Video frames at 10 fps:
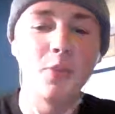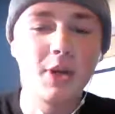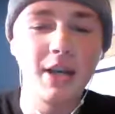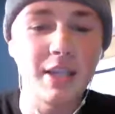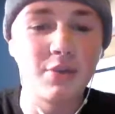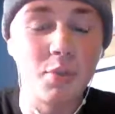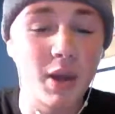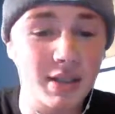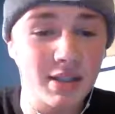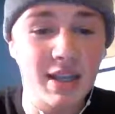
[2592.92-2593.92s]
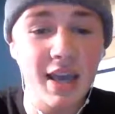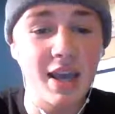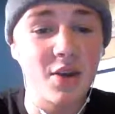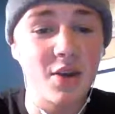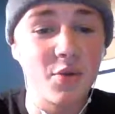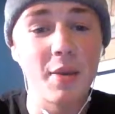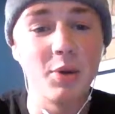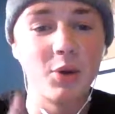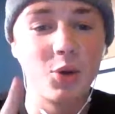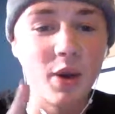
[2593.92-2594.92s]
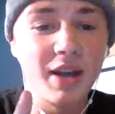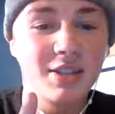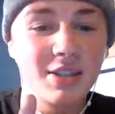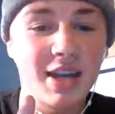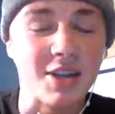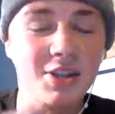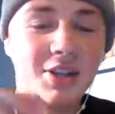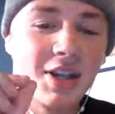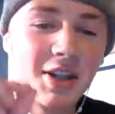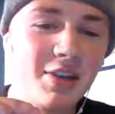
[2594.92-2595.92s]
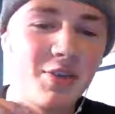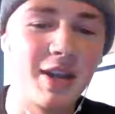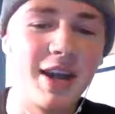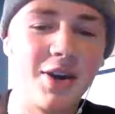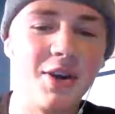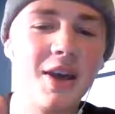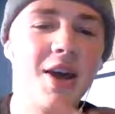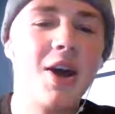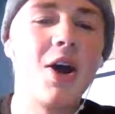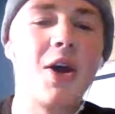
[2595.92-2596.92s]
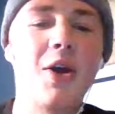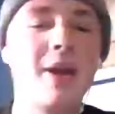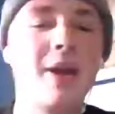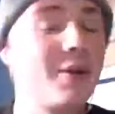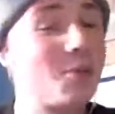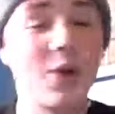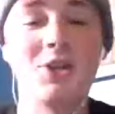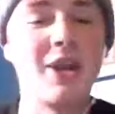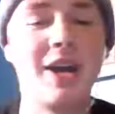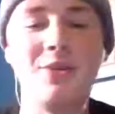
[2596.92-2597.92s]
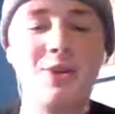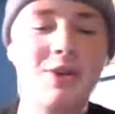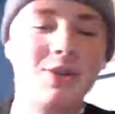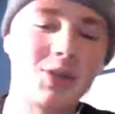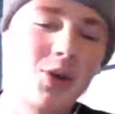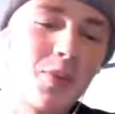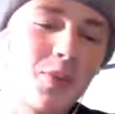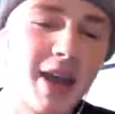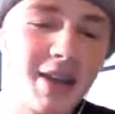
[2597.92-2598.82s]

you guys have a blessed day. And remember, grind silent, live loud. All right, man. It was a pleasure having you on the show, man.